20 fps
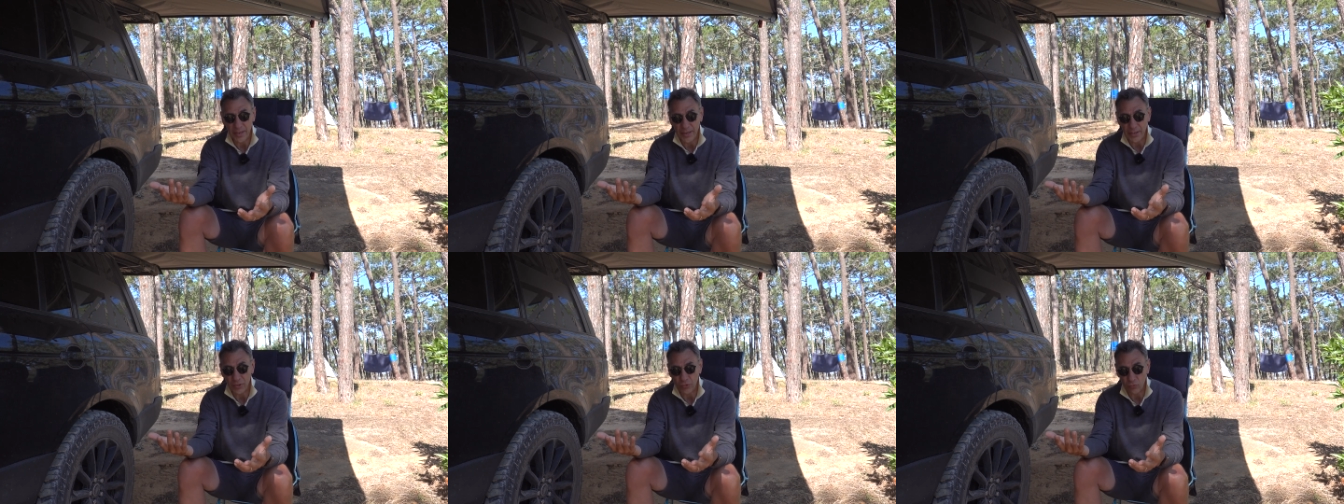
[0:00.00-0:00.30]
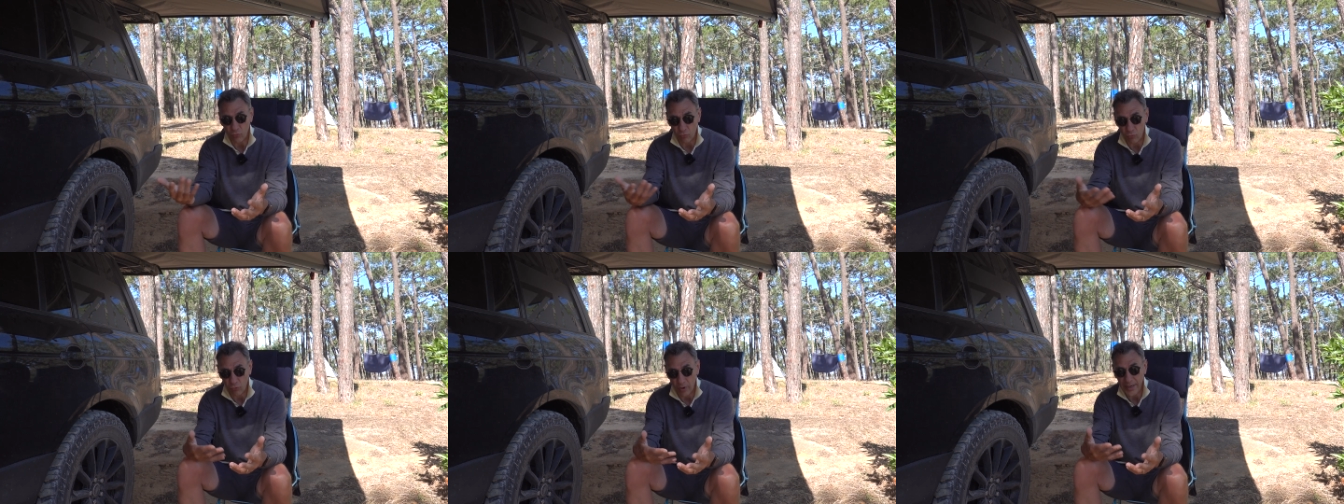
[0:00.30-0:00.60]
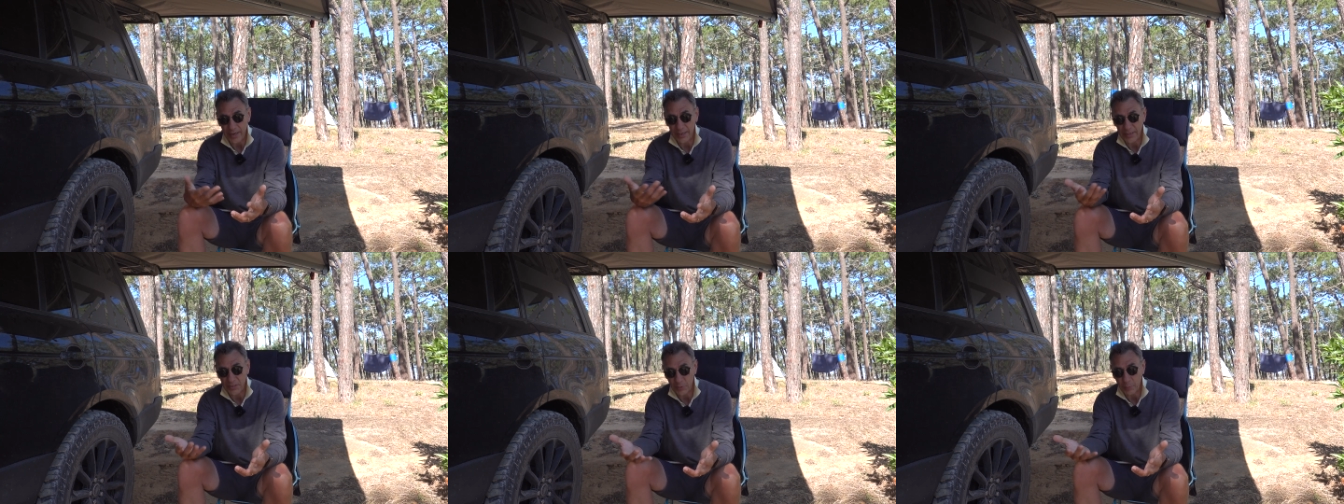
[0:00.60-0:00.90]
is
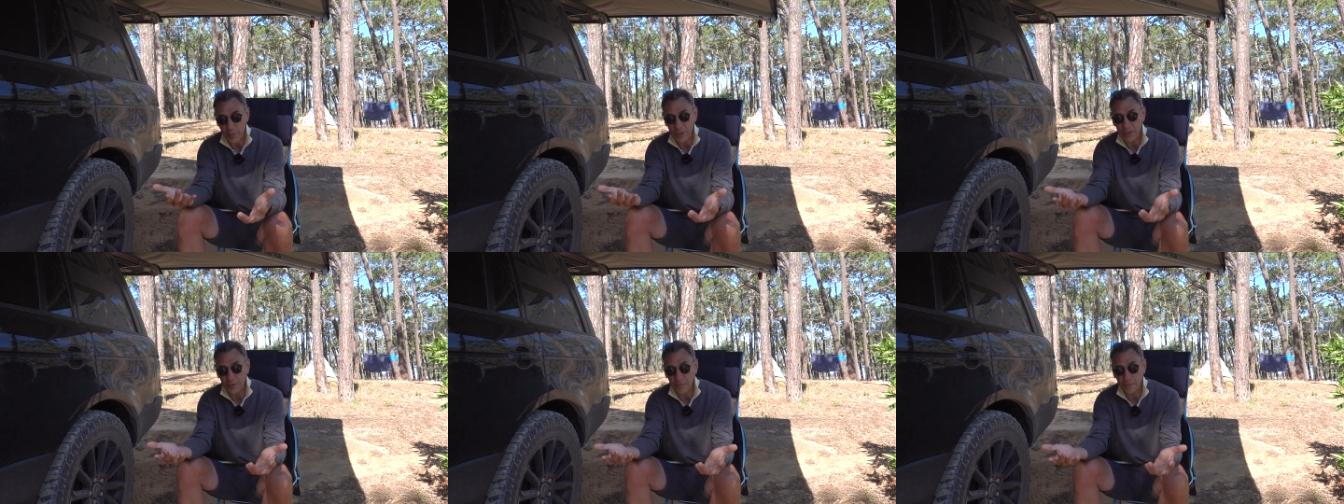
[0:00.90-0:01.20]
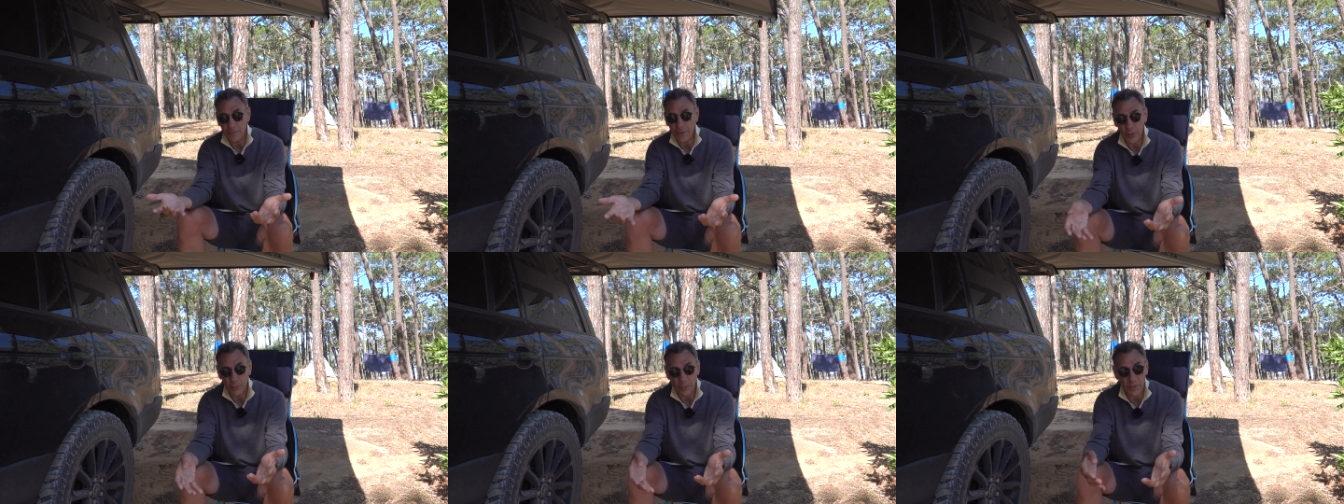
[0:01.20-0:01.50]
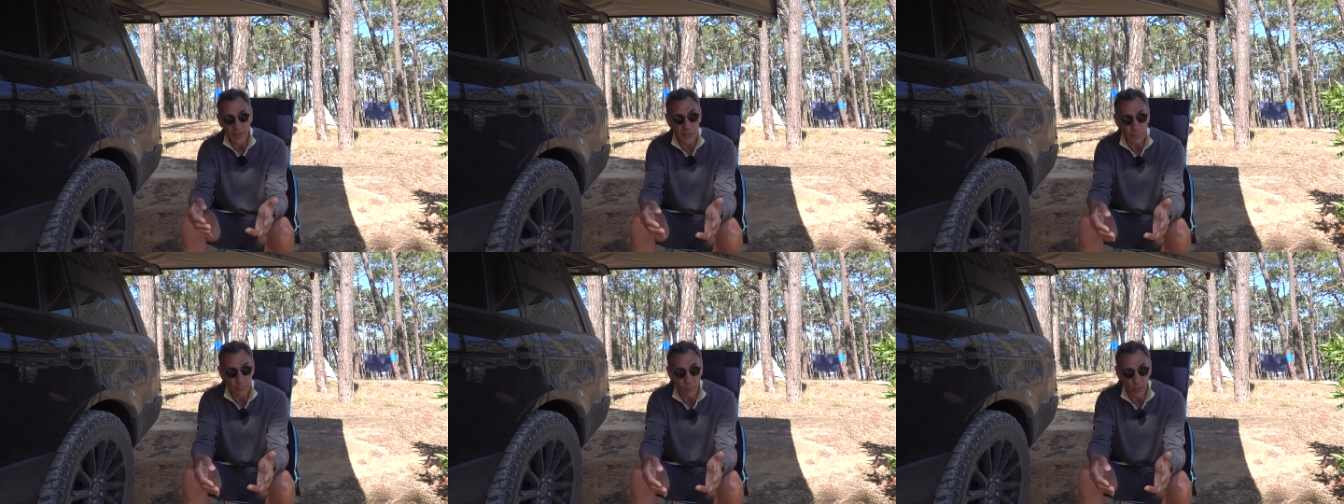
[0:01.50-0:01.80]
right expense for you at
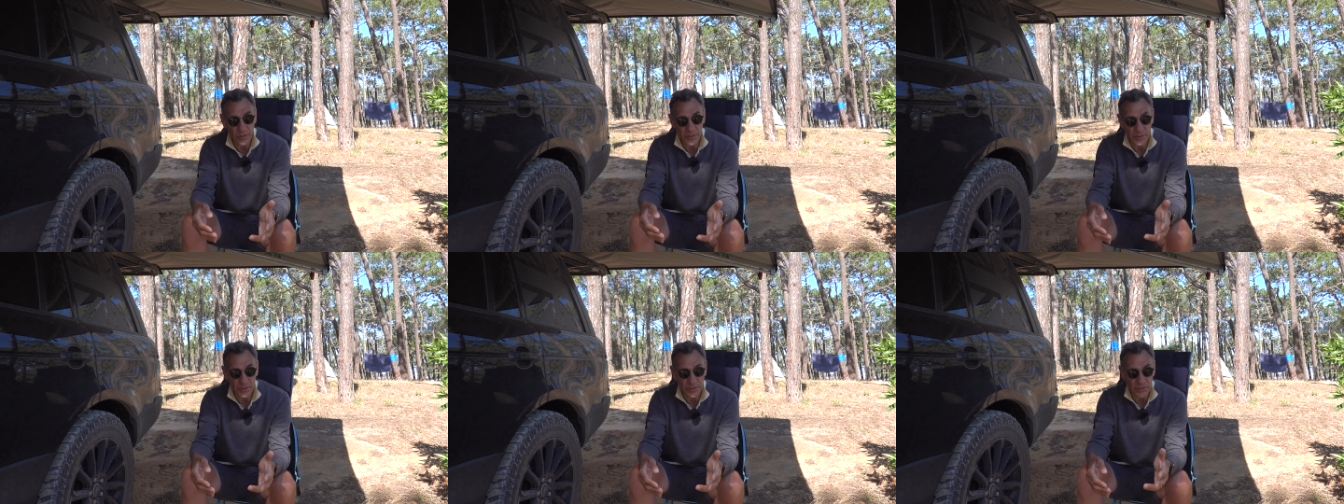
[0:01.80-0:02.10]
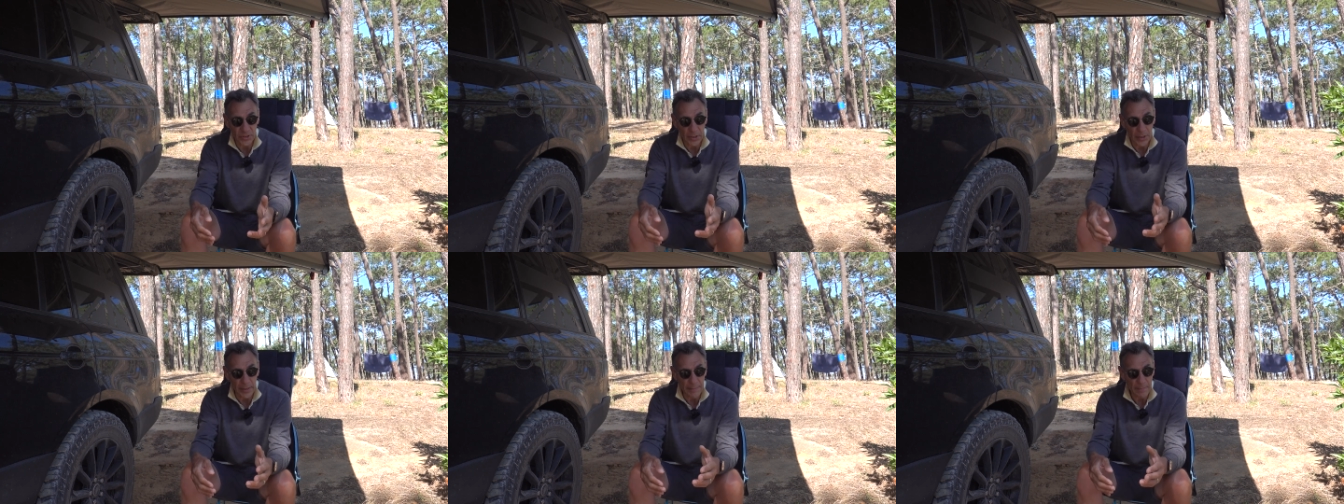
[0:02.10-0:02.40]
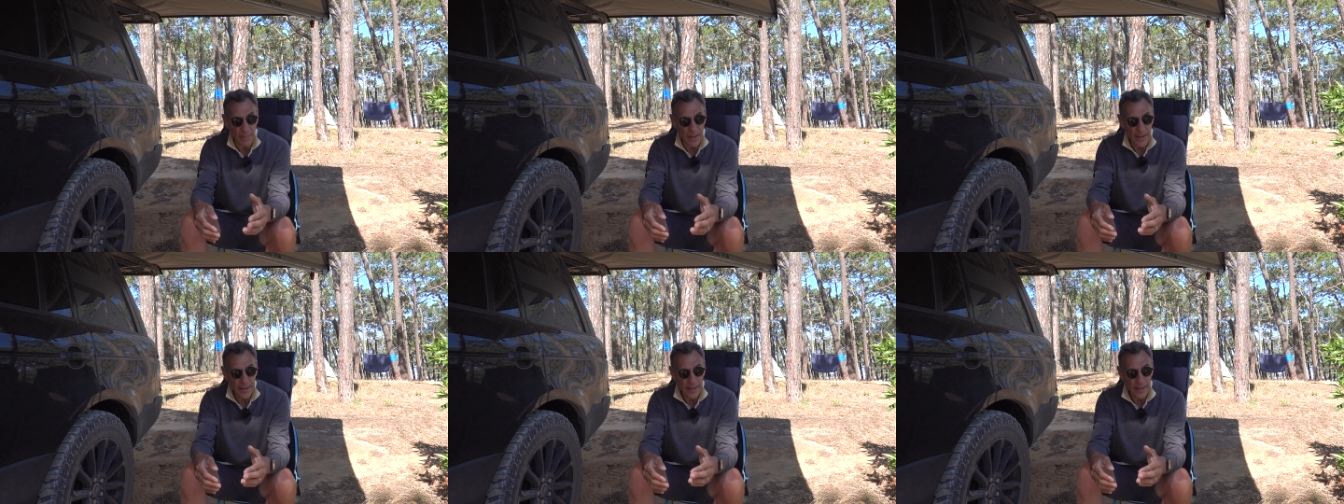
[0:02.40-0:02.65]
this point in time.